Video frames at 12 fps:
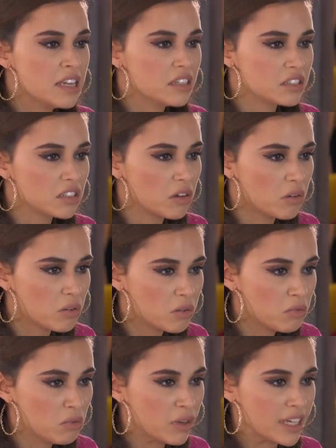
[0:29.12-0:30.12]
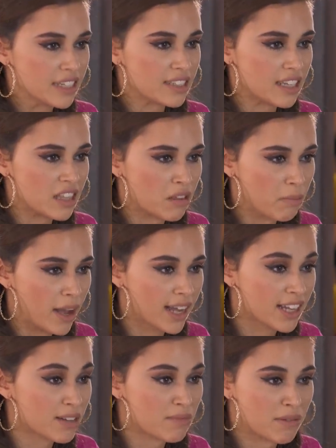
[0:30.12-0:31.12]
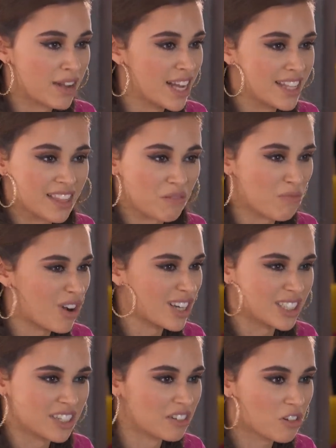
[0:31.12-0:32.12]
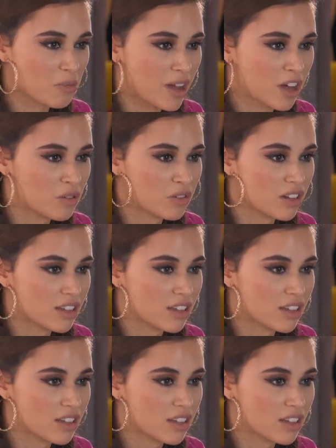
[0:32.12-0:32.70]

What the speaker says: It's always in the back of my mind that what I did will come out.